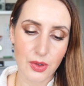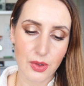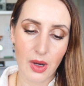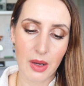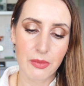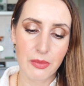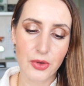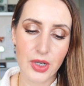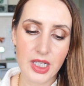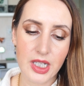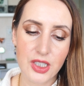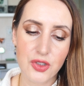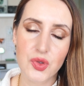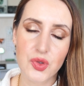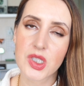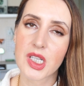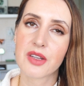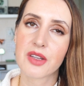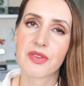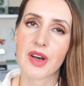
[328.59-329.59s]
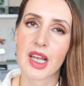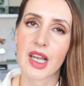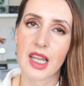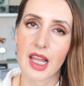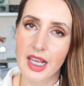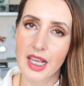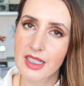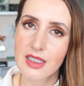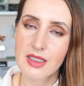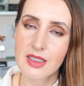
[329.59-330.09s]
So I'm really interested if I
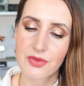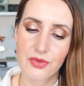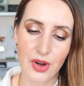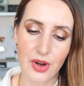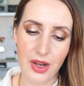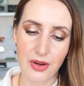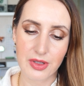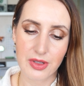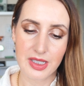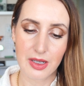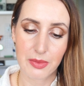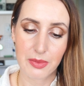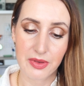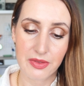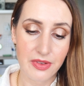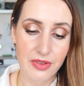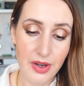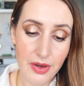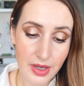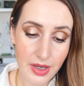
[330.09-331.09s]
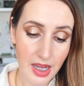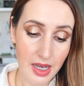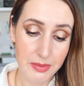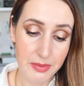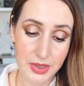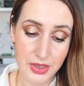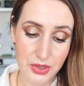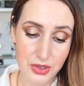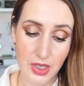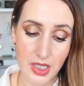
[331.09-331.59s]
like this fragrance. I'll be very
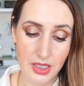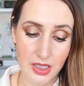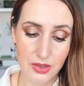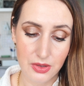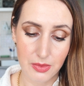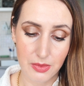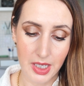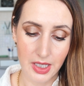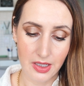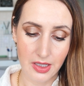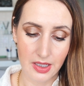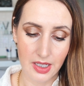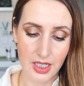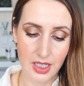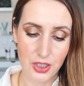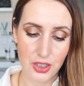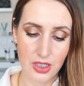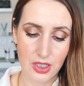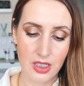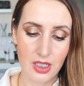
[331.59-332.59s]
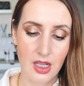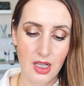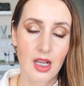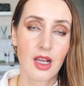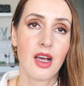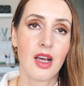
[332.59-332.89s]
happy to add it to my collection.